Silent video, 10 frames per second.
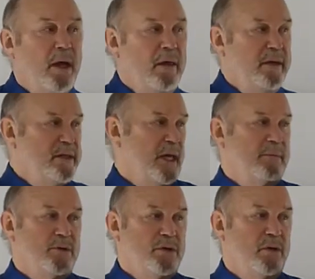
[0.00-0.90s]
These
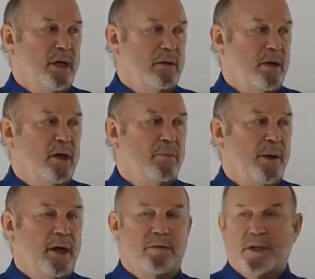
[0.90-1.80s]
animals don't get acute
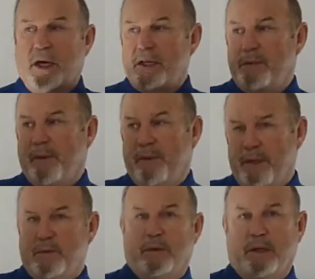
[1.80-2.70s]
pancreatitis, but
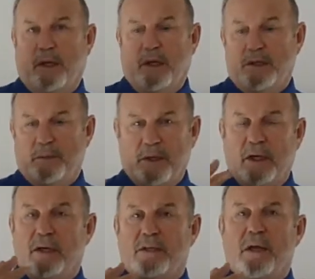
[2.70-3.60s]
this one does
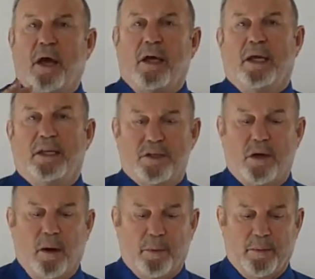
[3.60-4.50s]
because it is
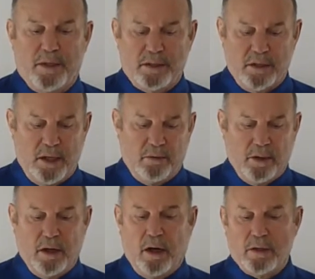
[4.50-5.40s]
compromised in that
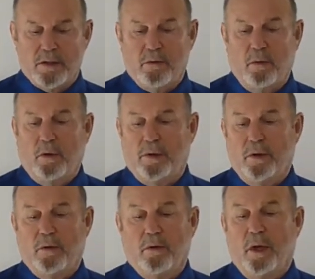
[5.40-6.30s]
regard. So what we'll
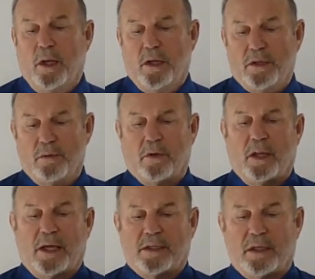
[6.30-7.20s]
do is we'll
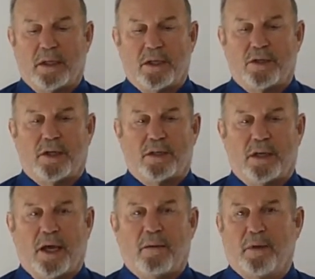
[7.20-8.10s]
classically adjust
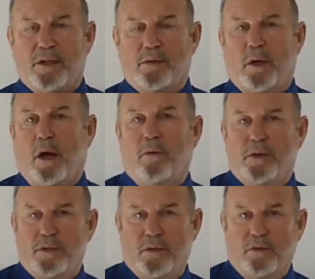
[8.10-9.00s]
the animal, as we
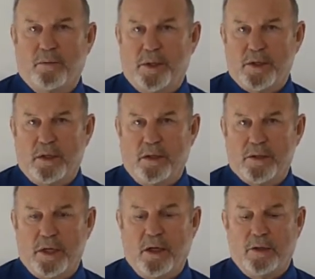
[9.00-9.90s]
always do, for
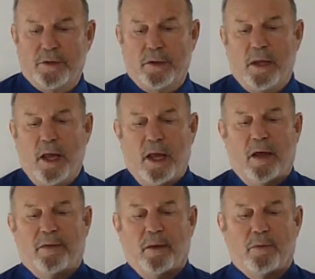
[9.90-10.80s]
musculoskeletal,
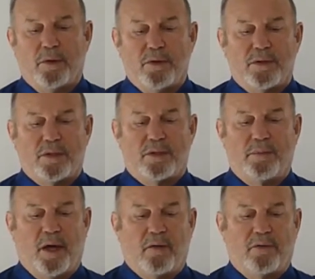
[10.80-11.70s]
and then we'll use the
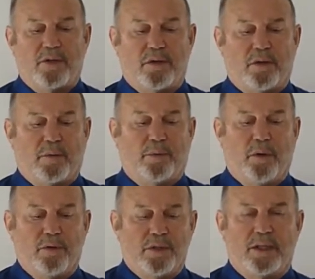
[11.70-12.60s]
somatovisceral
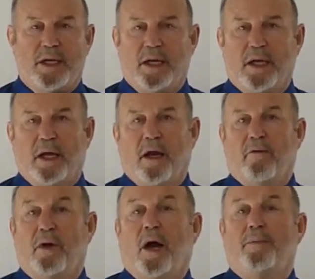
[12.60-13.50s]
approach to taking care
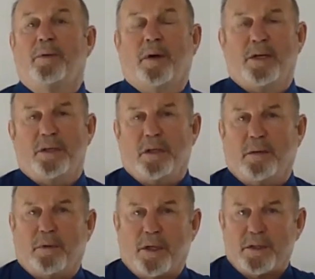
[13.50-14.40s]
of and optimizing
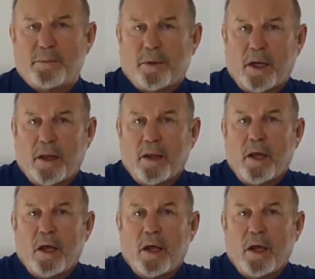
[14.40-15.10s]
the blood supply